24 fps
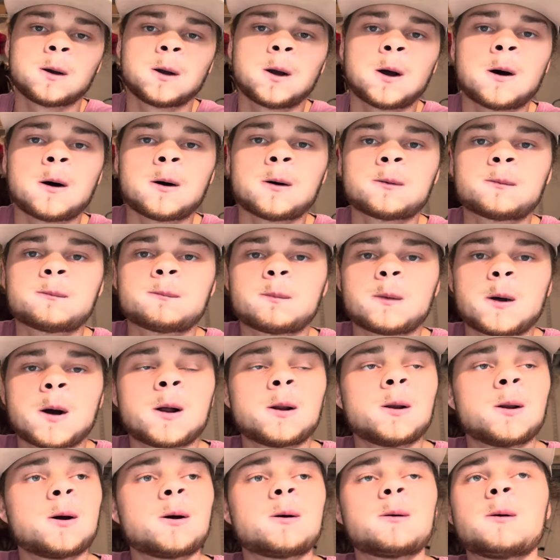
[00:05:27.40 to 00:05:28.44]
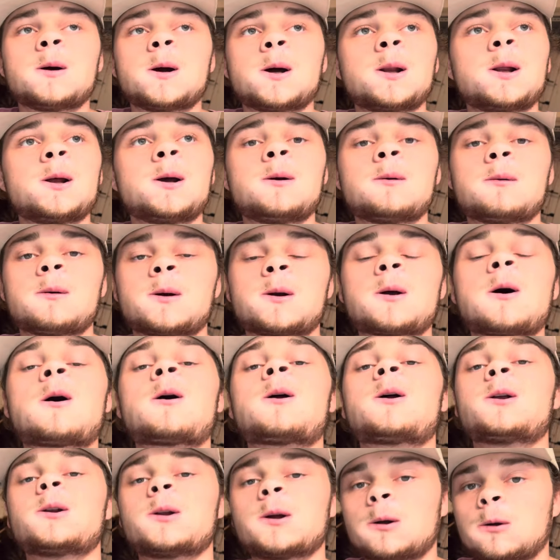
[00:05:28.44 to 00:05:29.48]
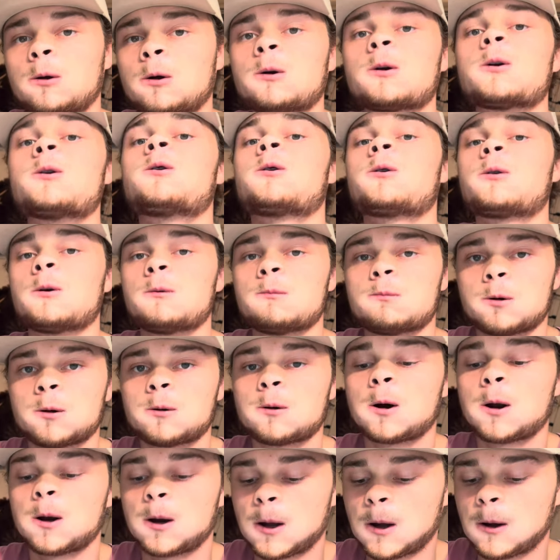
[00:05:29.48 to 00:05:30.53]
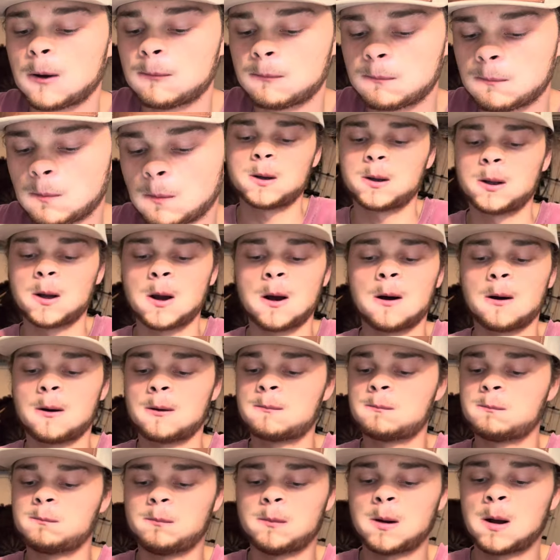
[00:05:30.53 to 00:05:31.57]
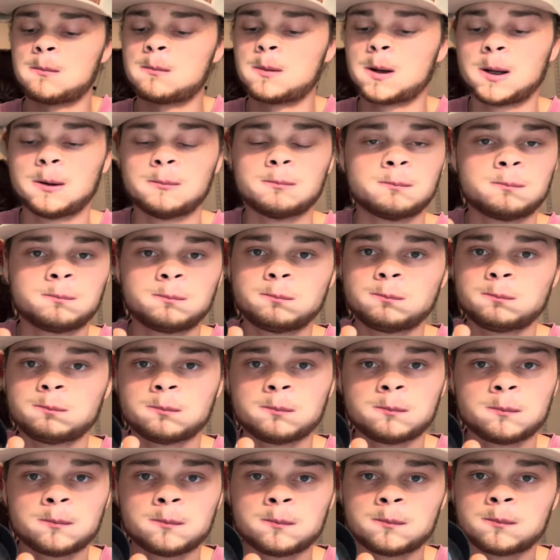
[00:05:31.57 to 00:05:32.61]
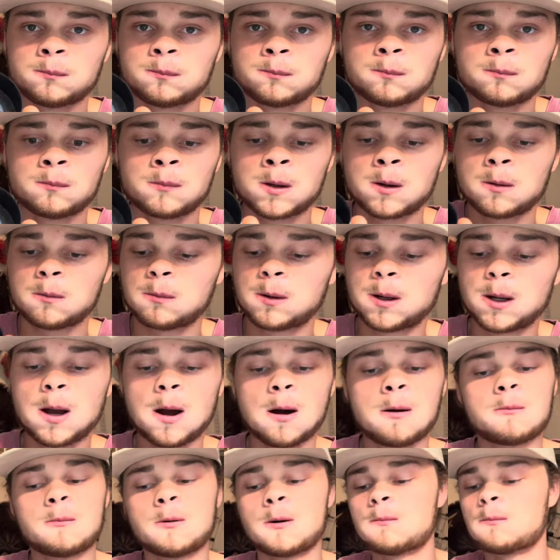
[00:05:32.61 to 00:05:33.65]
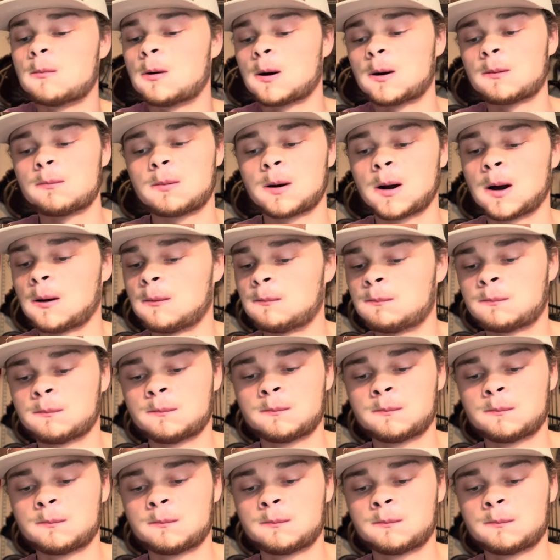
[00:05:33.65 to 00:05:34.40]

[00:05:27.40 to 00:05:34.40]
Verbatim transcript: Y'all, I look really retardedly looking stupid right now. Y'all, I mean, we got one more, bro.